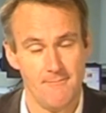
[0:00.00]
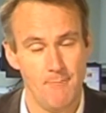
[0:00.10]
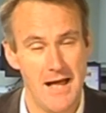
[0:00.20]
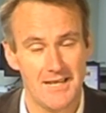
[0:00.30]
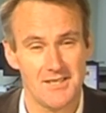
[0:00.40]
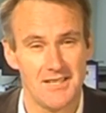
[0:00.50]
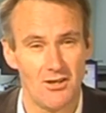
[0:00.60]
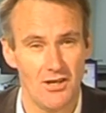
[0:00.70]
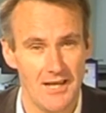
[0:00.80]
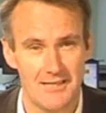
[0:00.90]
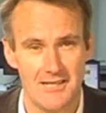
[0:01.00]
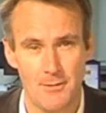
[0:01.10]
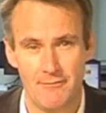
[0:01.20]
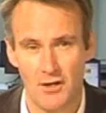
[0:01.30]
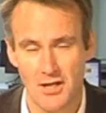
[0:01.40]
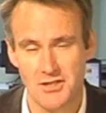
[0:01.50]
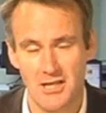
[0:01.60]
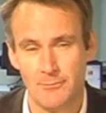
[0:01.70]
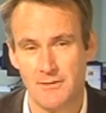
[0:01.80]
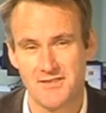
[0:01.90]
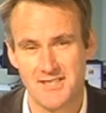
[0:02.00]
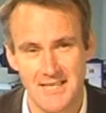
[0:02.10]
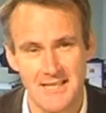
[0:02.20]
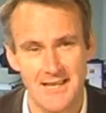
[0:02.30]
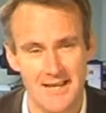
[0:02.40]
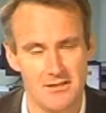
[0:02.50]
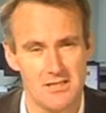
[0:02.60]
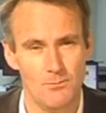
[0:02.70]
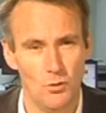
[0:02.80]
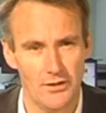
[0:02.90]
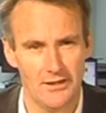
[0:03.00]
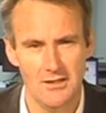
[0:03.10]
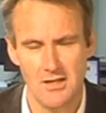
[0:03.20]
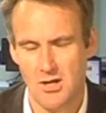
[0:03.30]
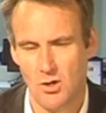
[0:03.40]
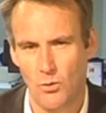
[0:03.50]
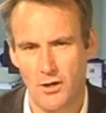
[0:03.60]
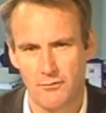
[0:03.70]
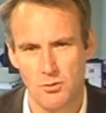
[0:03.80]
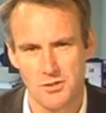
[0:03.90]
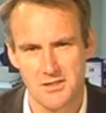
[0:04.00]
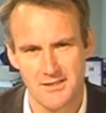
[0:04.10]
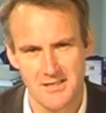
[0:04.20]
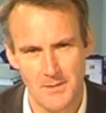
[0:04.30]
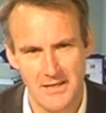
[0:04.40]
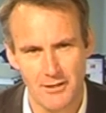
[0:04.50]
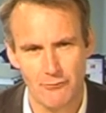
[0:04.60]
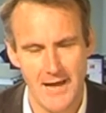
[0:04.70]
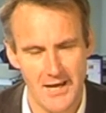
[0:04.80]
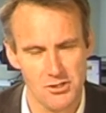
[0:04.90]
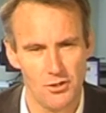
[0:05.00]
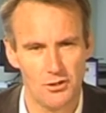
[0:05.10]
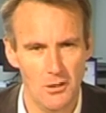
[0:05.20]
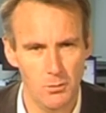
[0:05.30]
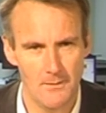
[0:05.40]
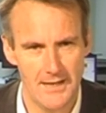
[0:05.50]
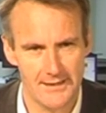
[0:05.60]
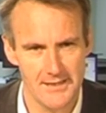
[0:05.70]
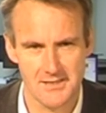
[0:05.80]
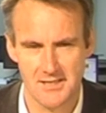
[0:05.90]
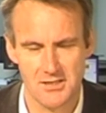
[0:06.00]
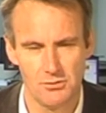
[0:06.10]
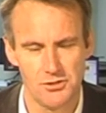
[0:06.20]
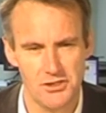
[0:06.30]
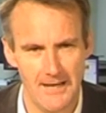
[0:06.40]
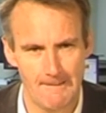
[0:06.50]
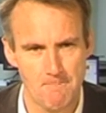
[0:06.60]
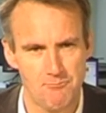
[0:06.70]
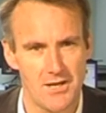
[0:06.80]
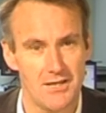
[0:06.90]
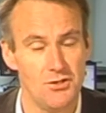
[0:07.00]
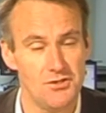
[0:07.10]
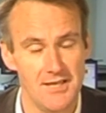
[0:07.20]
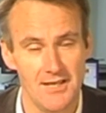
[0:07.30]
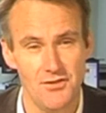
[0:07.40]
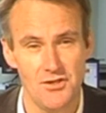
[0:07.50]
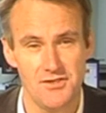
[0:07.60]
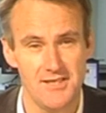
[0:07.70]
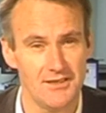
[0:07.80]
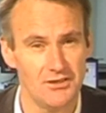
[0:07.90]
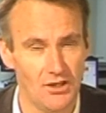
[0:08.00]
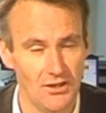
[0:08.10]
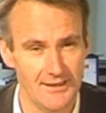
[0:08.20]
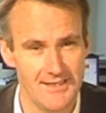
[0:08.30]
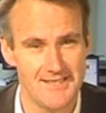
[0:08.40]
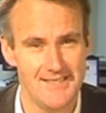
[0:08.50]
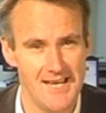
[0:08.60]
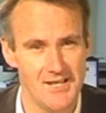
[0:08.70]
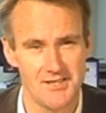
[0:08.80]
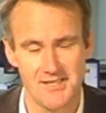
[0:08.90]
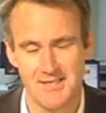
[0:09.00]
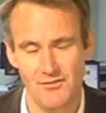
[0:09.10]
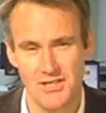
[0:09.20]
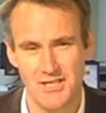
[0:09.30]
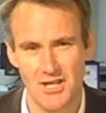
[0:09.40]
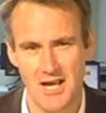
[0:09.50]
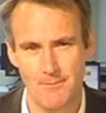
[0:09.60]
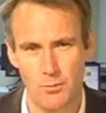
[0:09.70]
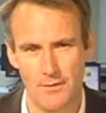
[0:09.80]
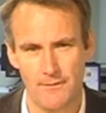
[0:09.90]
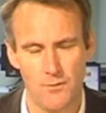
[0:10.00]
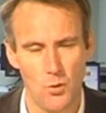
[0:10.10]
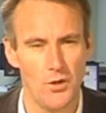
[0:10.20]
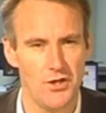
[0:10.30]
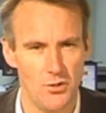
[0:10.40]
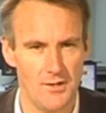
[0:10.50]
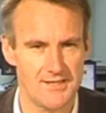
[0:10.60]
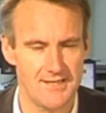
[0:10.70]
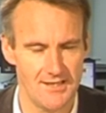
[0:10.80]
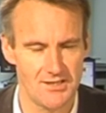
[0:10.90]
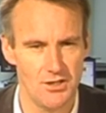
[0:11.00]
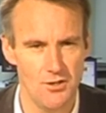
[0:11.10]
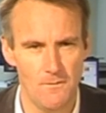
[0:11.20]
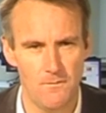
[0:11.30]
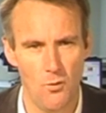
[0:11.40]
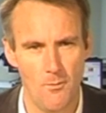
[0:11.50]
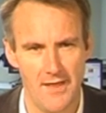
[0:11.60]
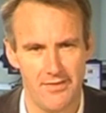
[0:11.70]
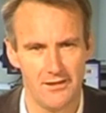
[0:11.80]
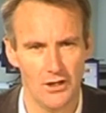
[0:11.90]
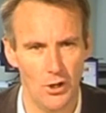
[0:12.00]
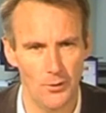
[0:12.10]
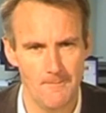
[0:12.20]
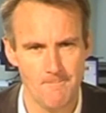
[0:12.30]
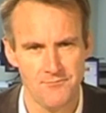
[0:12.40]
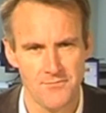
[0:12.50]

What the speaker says: Markets are likely to be volatile, and we've seen that this morning, where, of course, there's been little reaction on global markets. They're still shut. But in New Zealand, the New Zealand dollar is down to 79.4 US cents, a new four-month low.